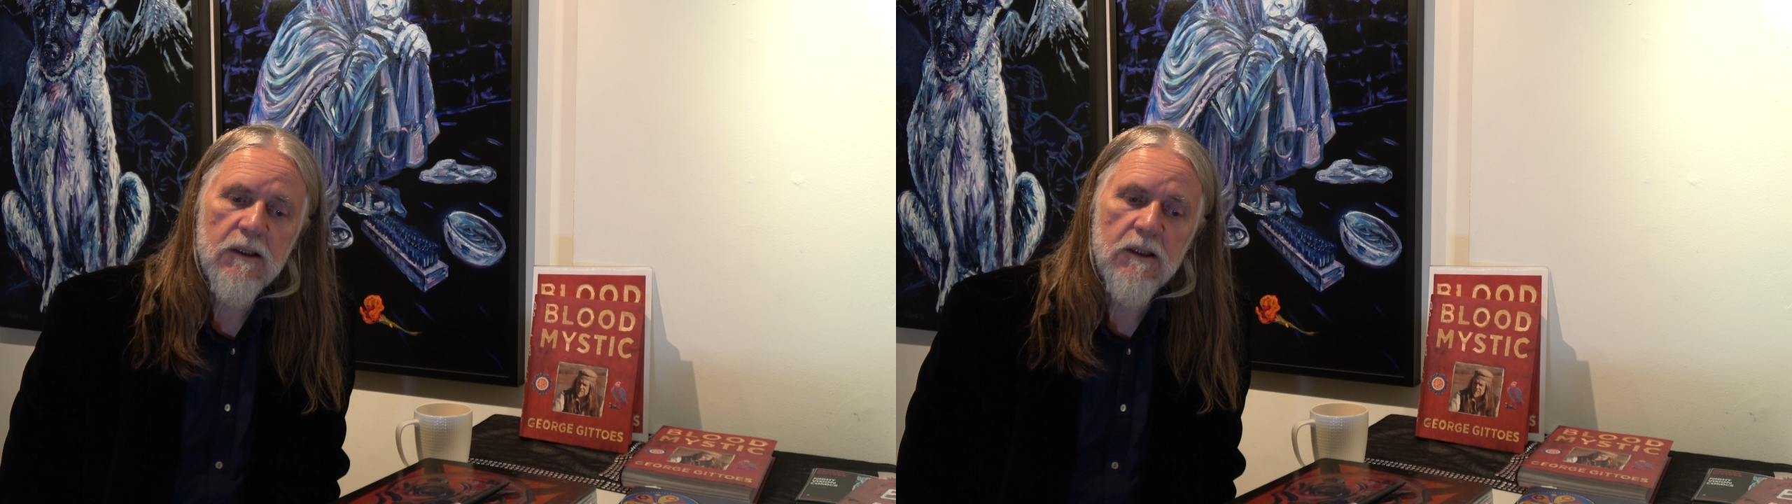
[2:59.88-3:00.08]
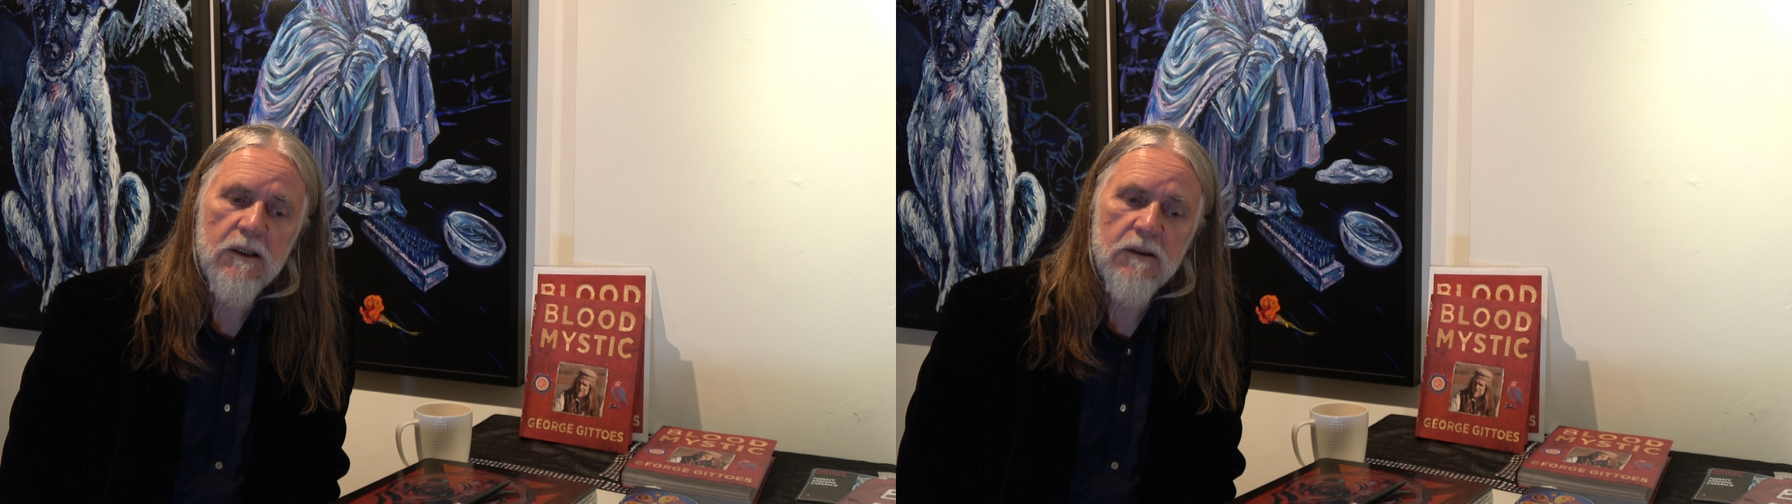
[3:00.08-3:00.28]

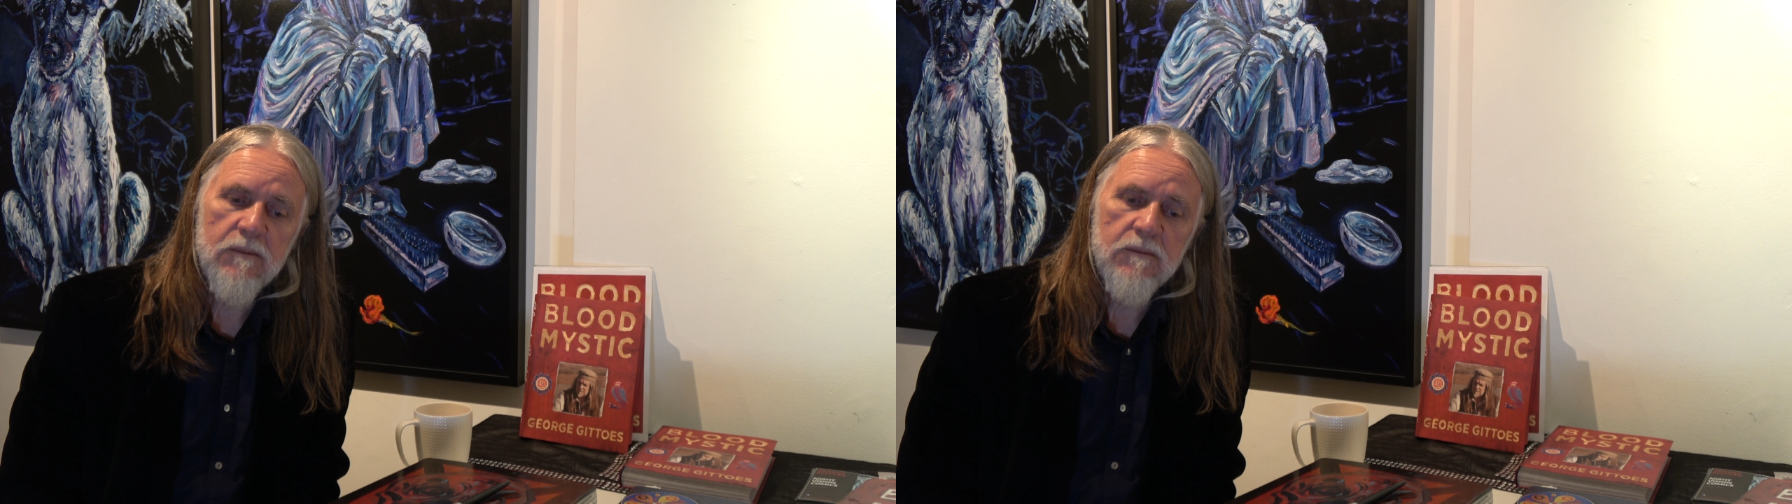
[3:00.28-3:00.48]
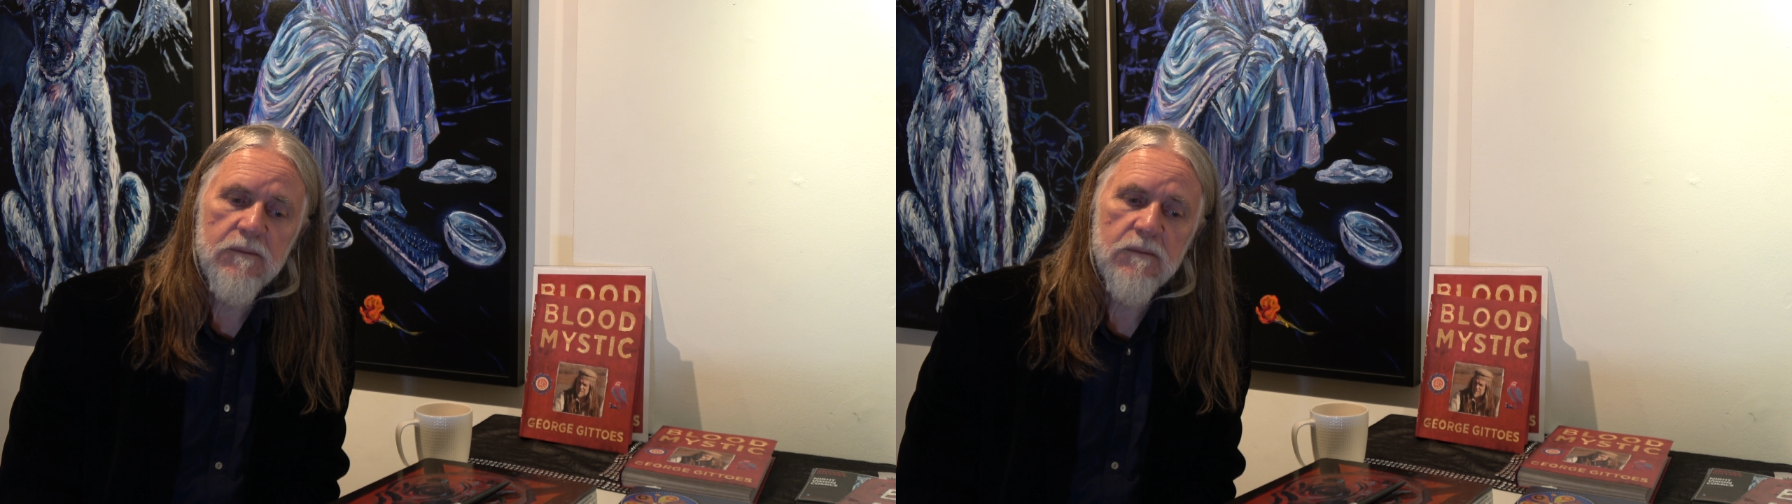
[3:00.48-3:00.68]

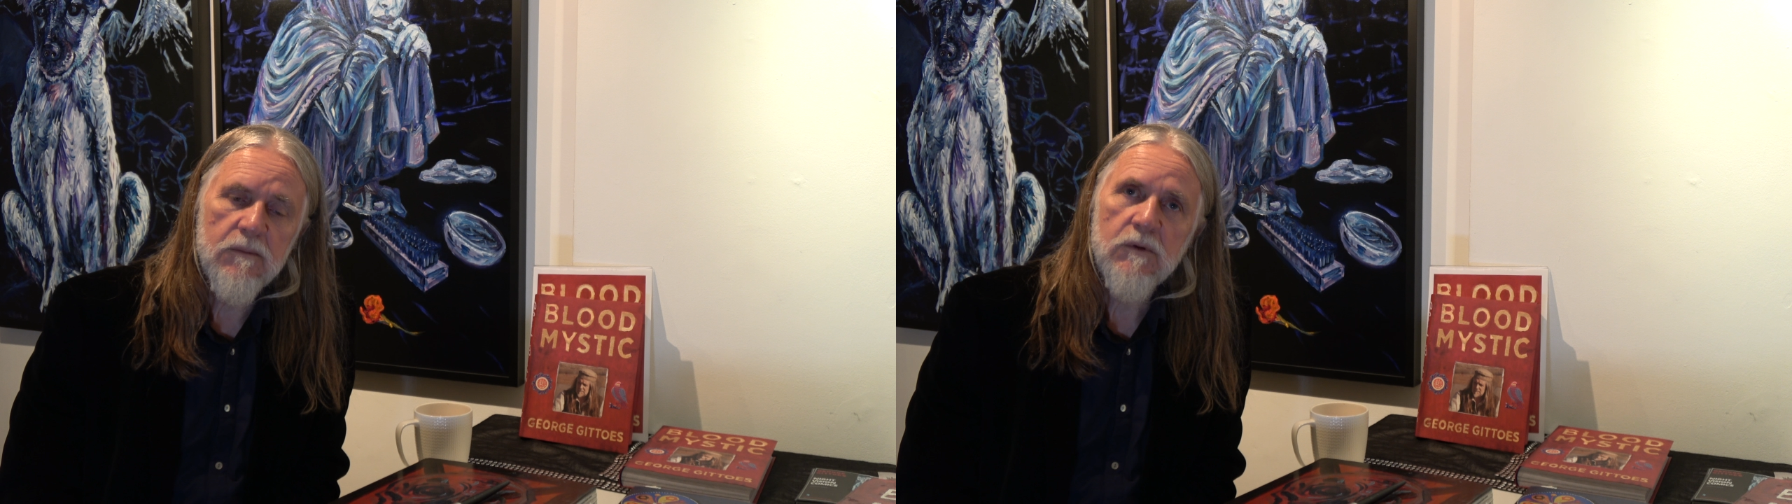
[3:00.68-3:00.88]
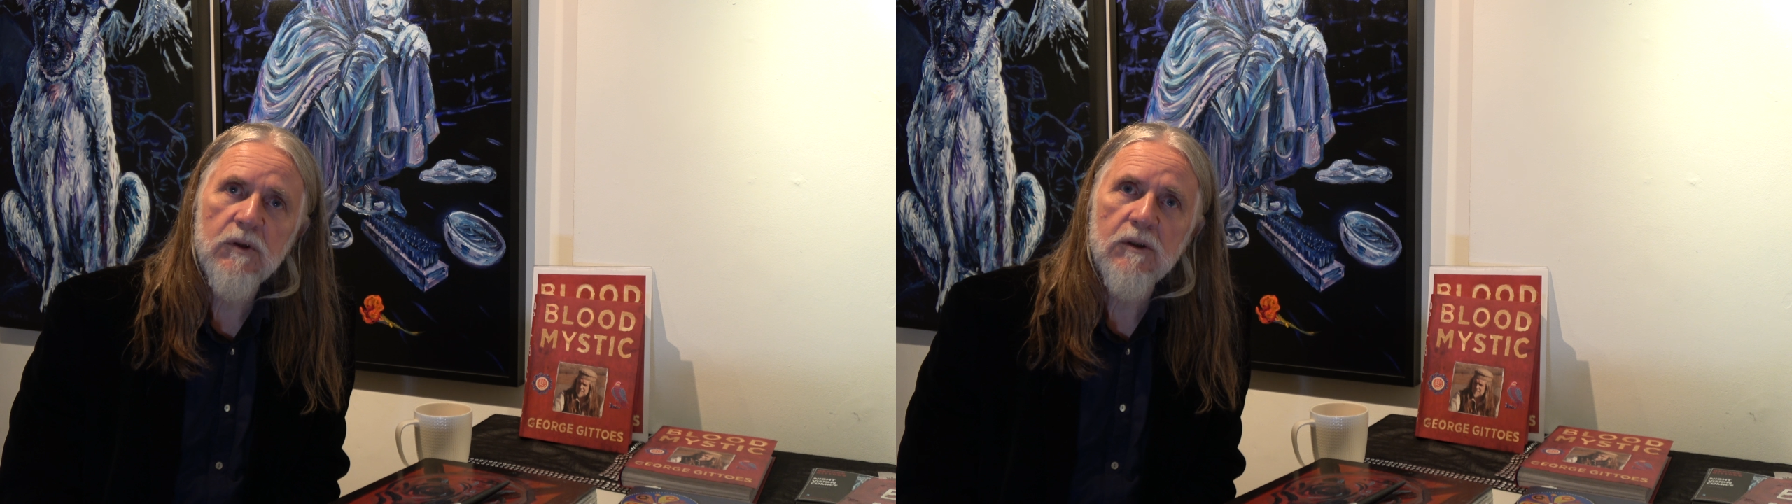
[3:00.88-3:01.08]
um,
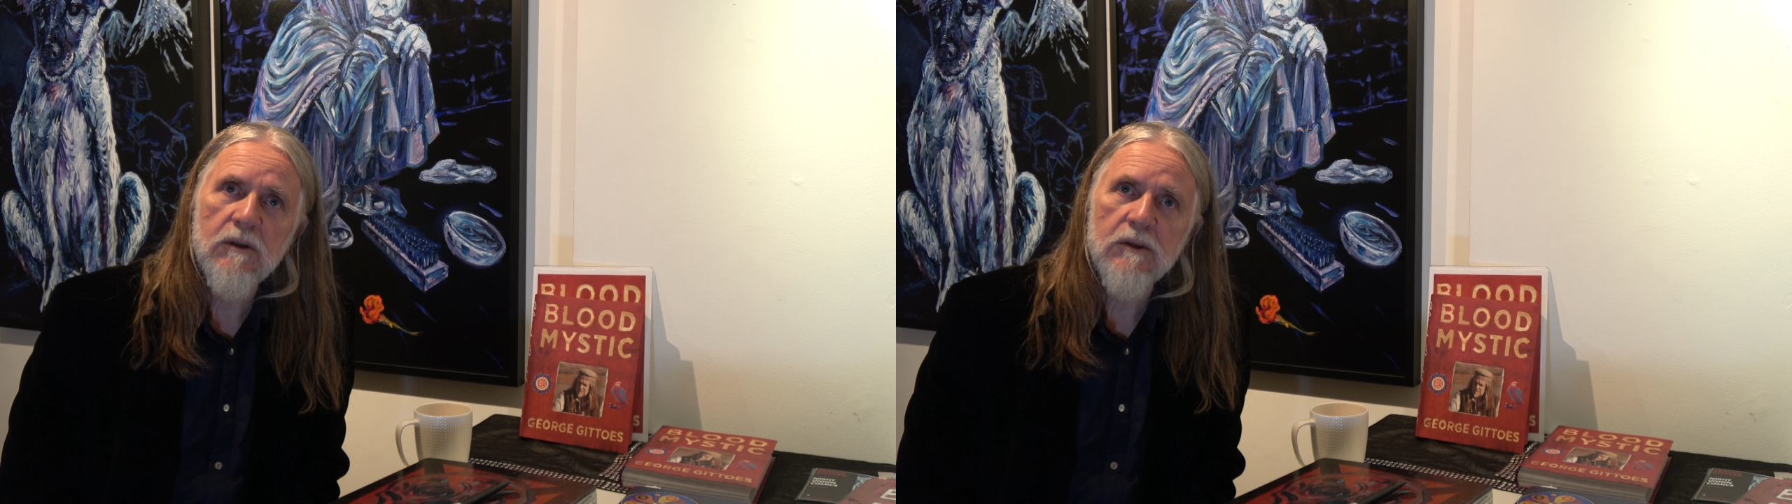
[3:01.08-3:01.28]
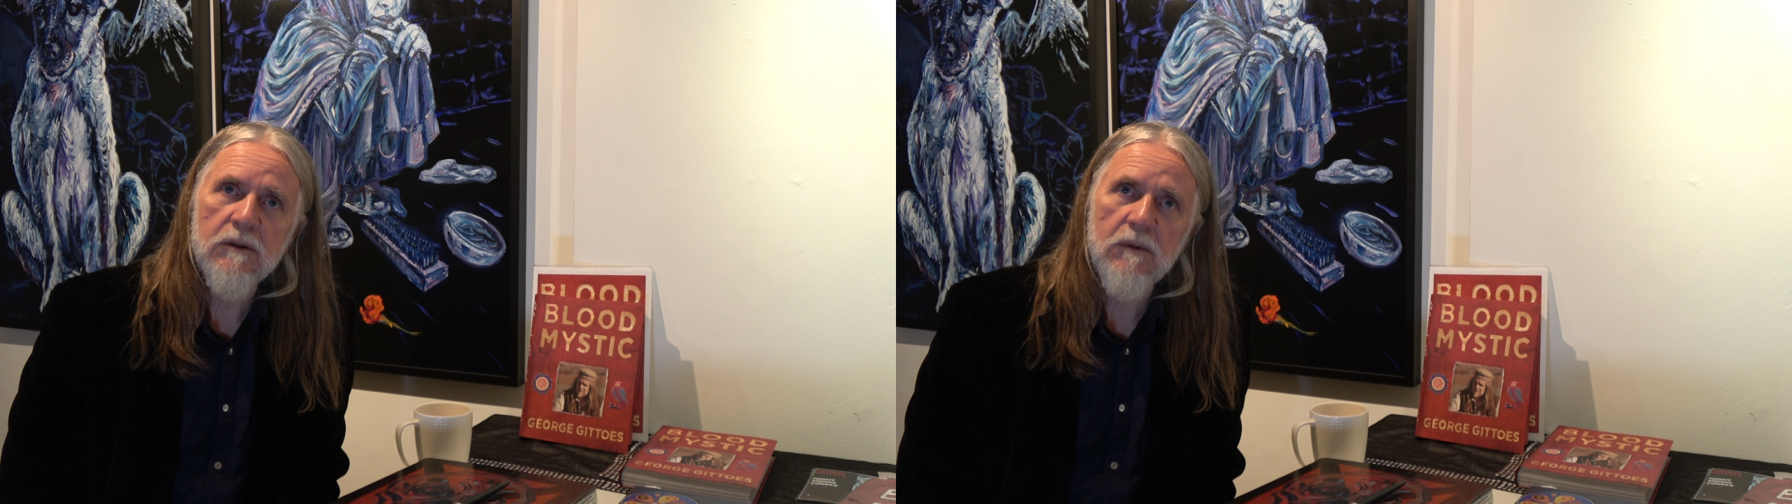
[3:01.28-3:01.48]

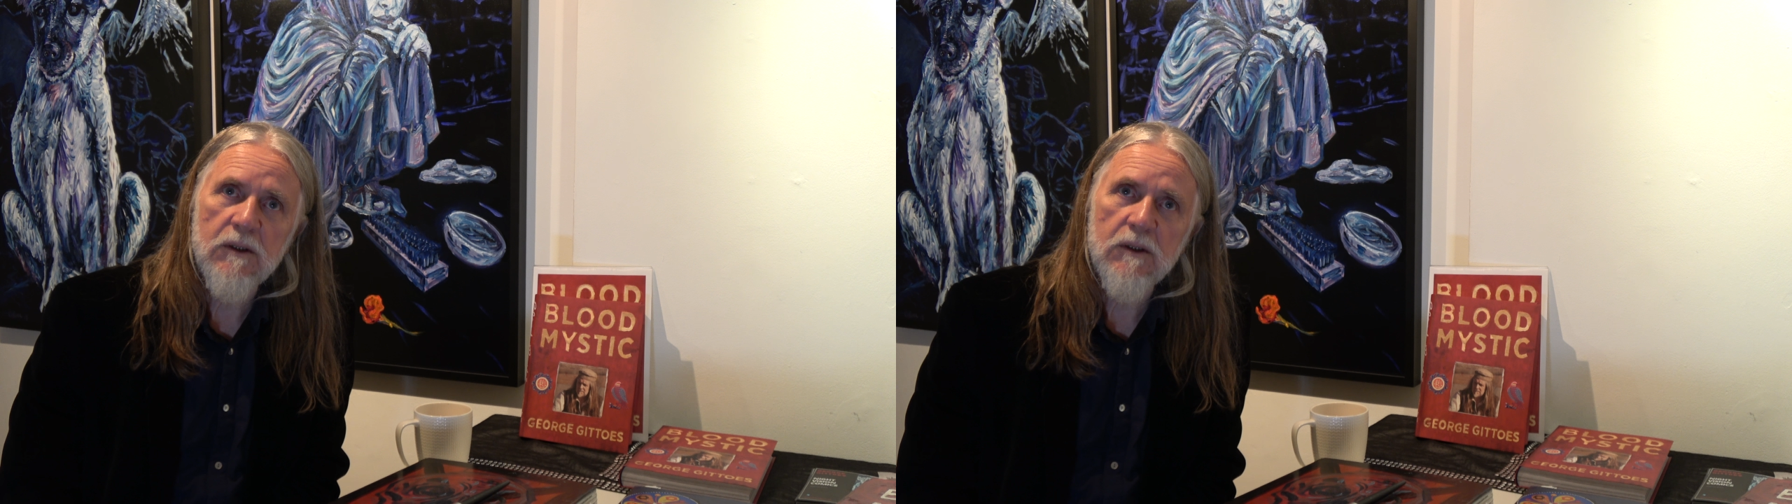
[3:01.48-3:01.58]
journalism.